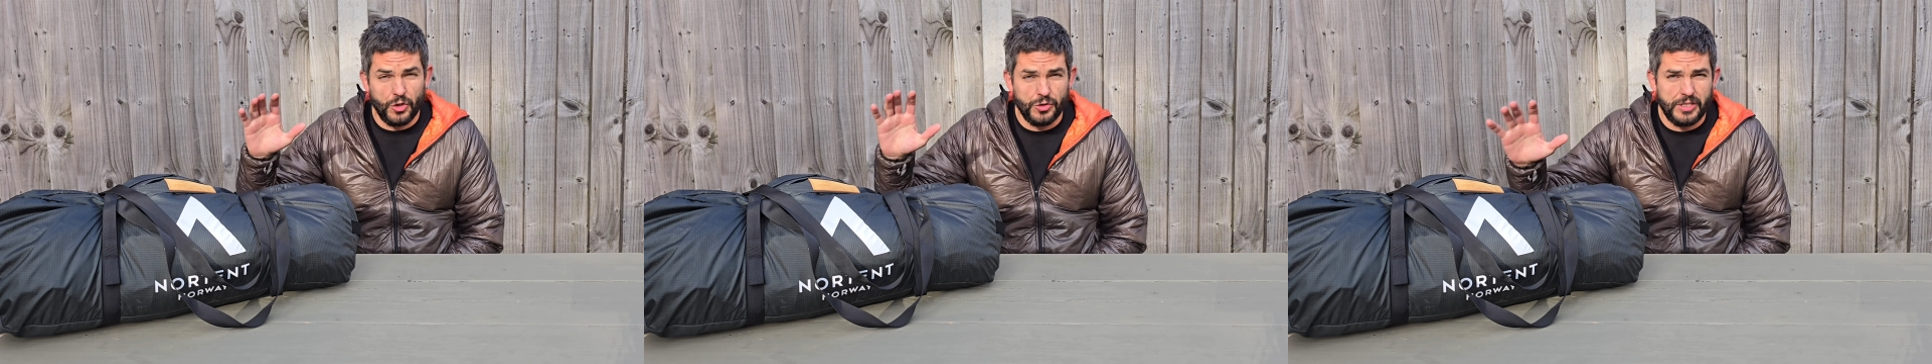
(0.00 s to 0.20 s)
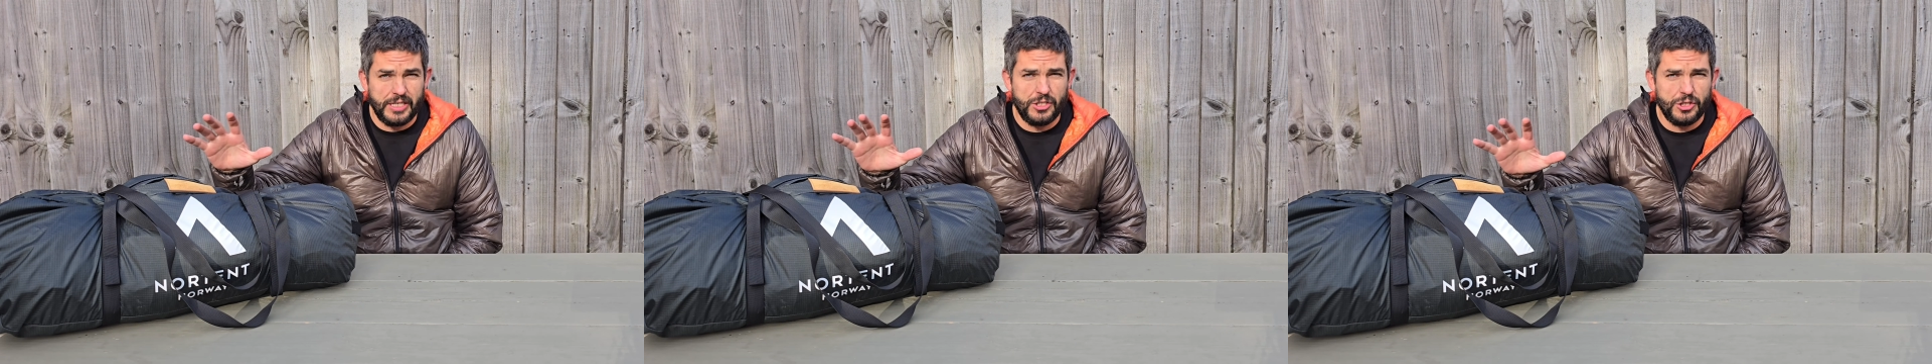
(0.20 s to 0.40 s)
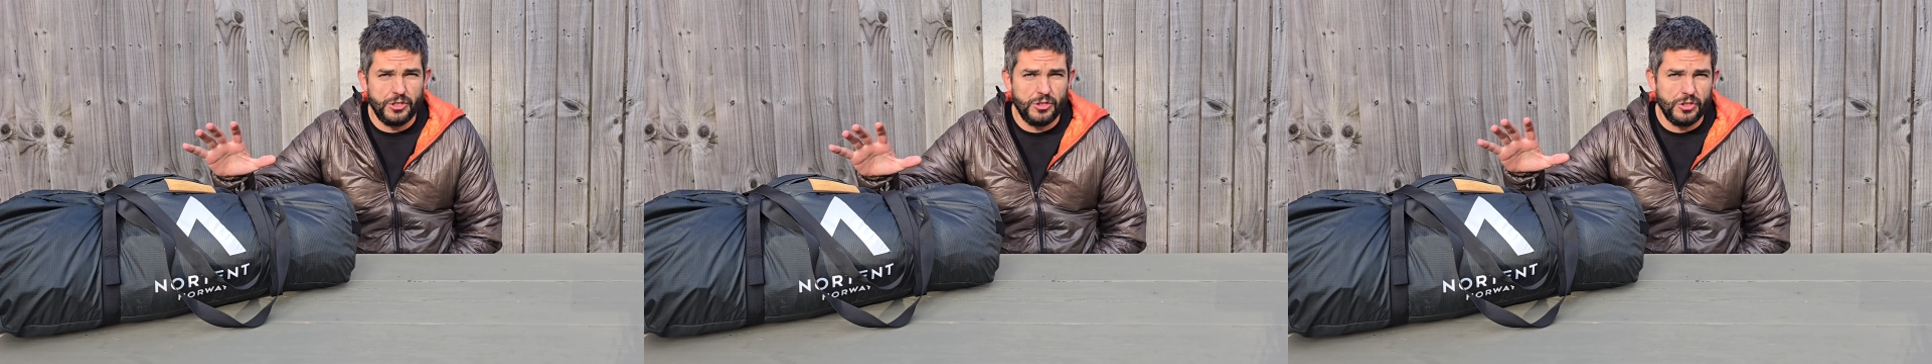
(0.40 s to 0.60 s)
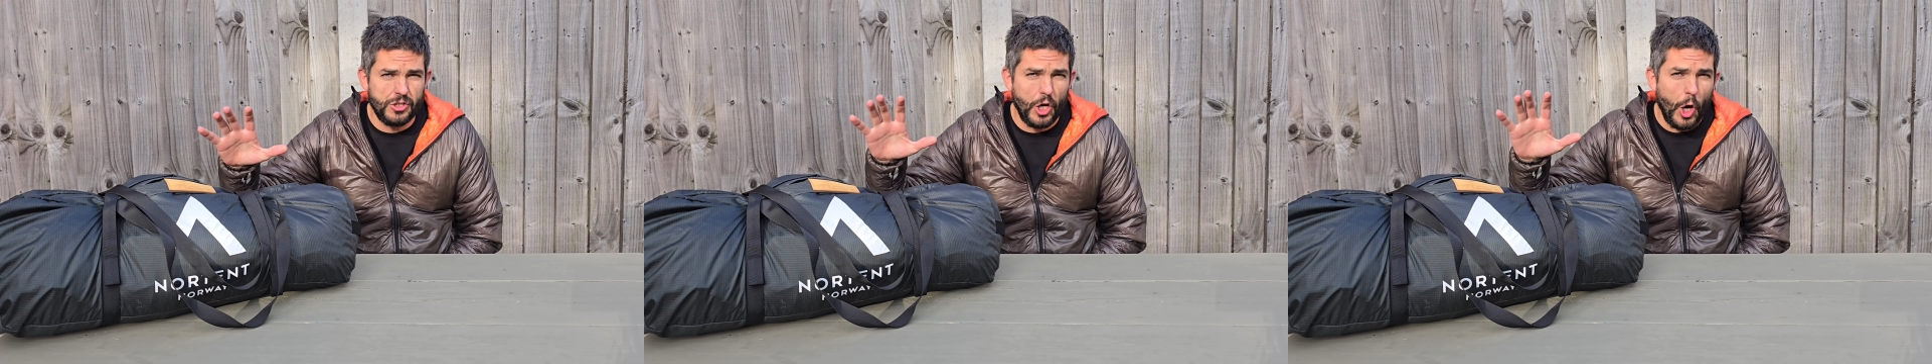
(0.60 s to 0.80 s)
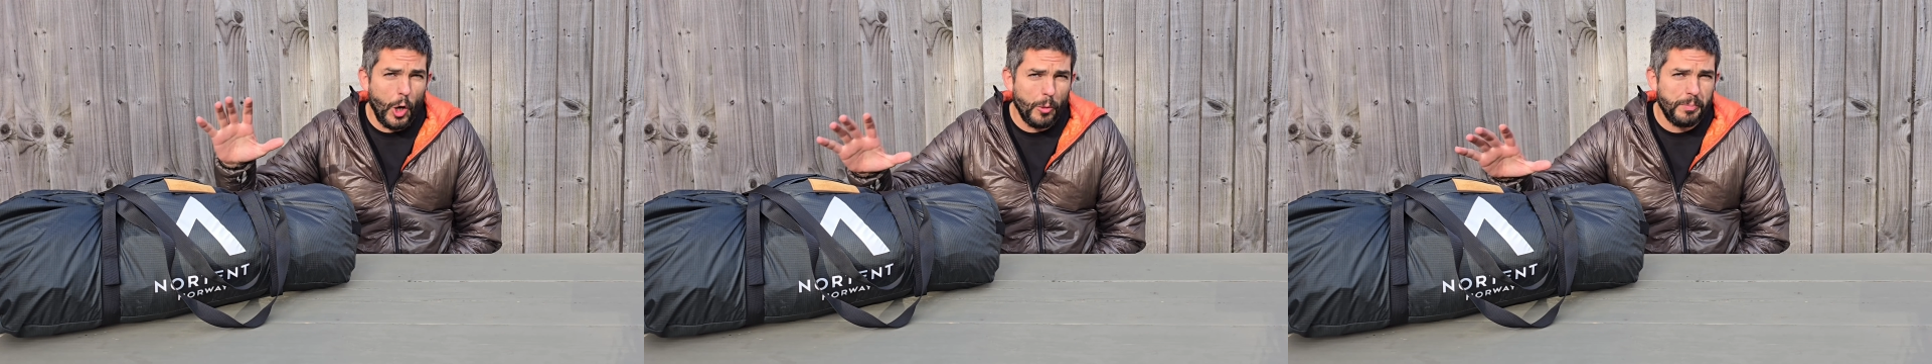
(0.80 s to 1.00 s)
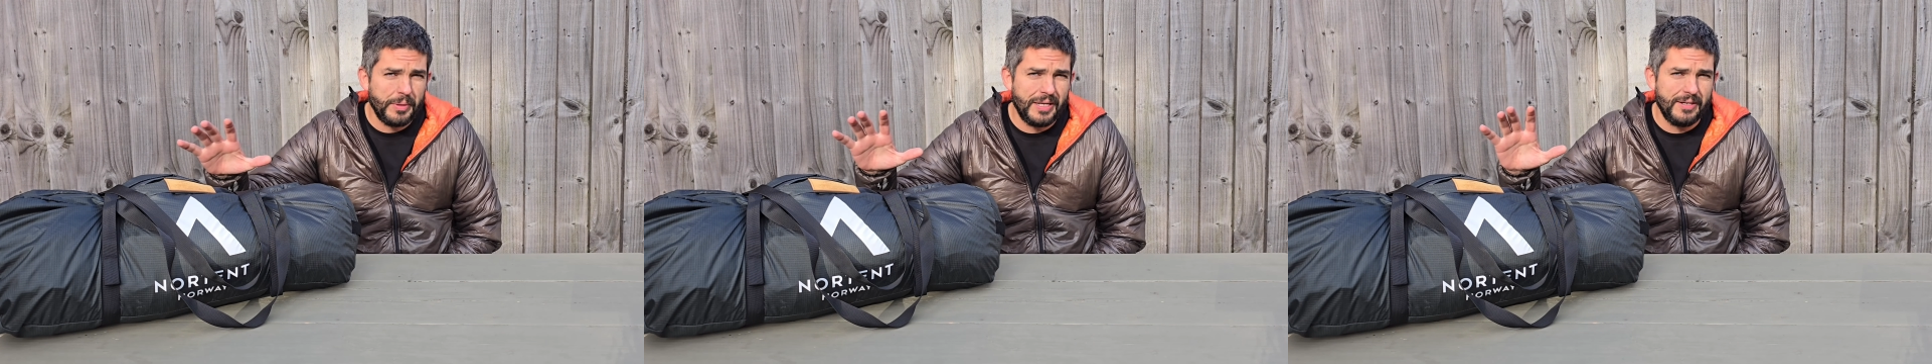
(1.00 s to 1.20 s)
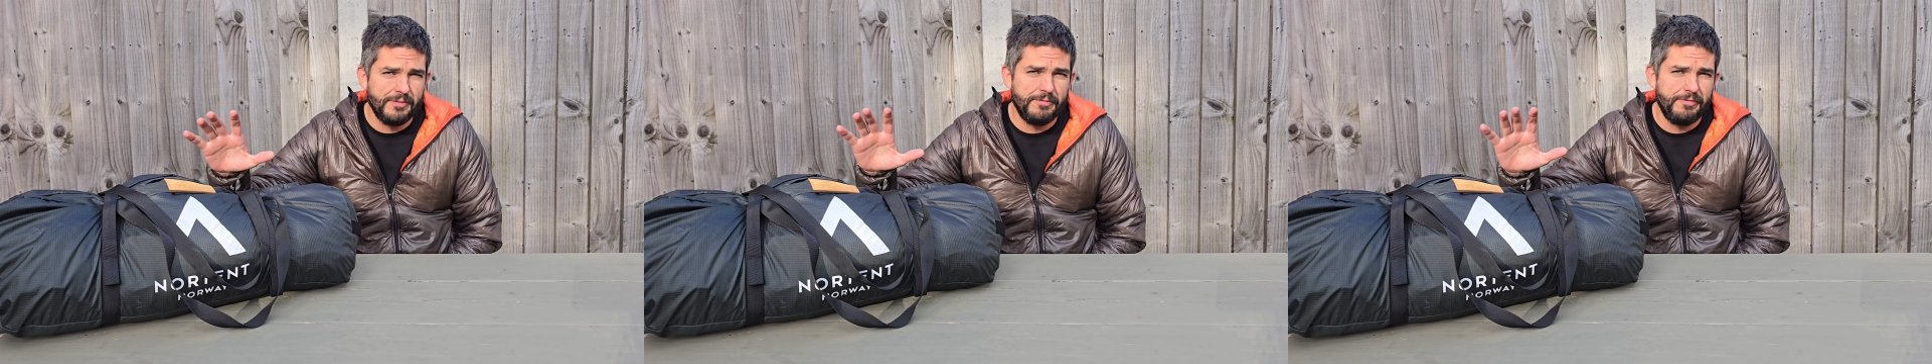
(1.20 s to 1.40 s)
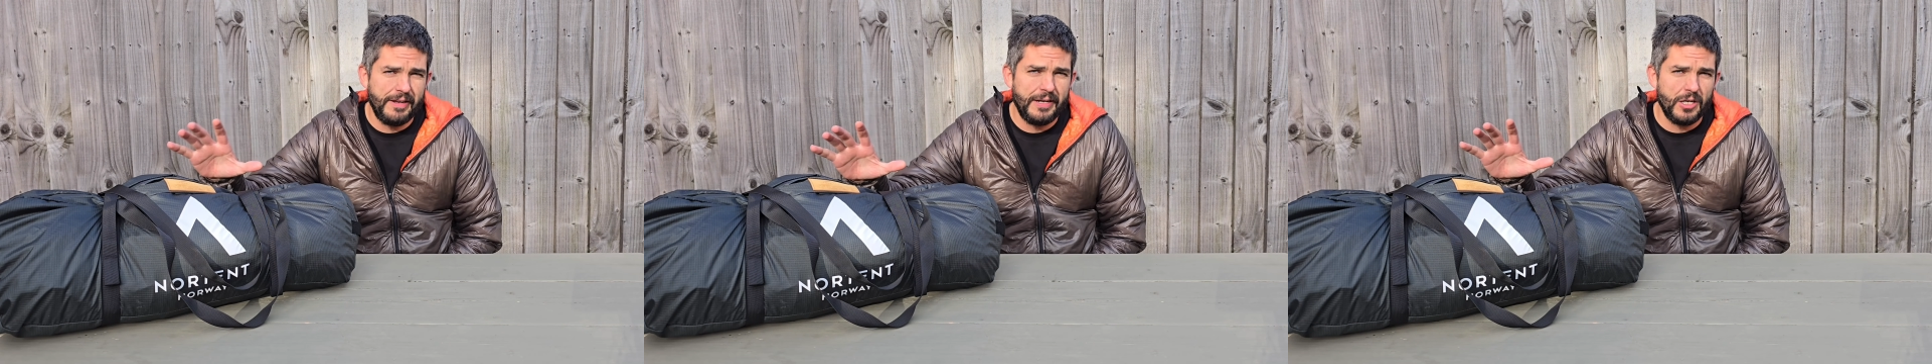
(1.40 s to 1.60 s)
conditions up
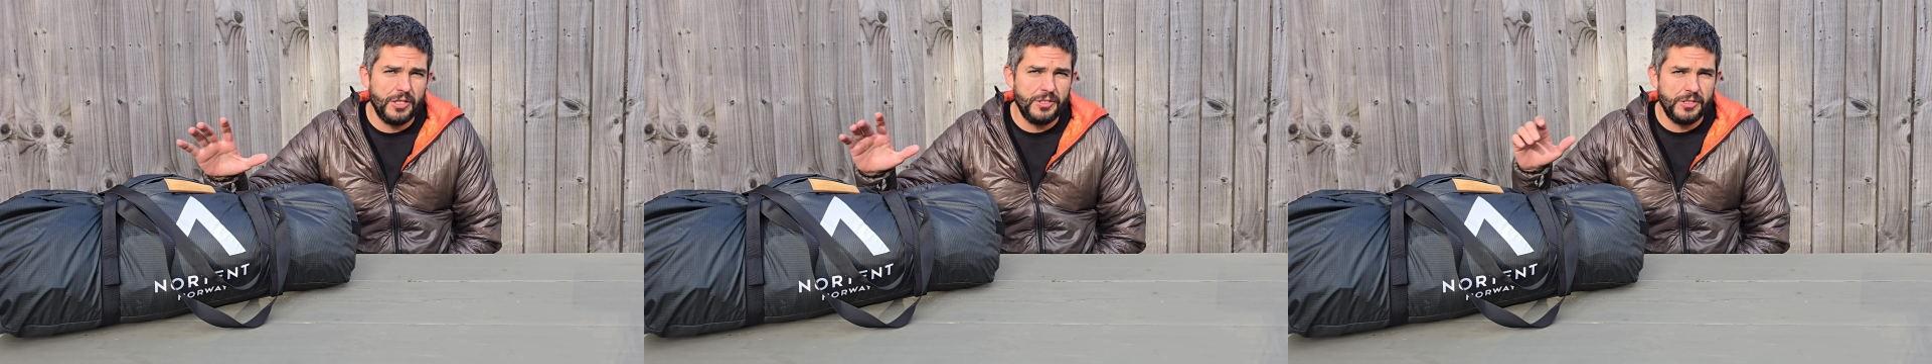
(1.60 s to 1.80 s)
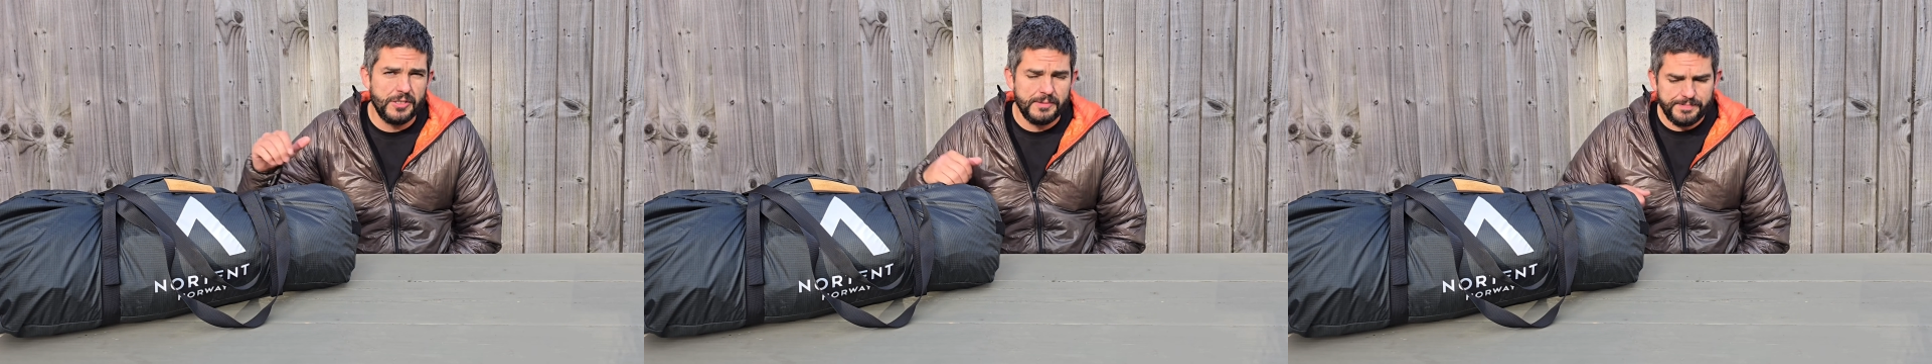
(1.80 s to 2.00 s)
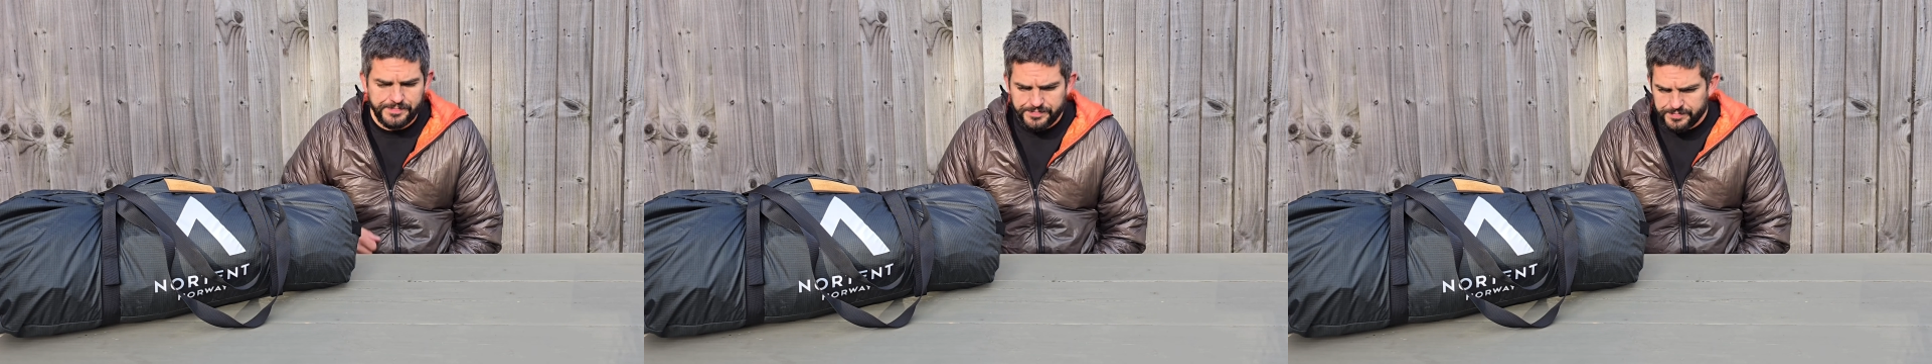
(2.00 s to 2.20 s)
in Finland.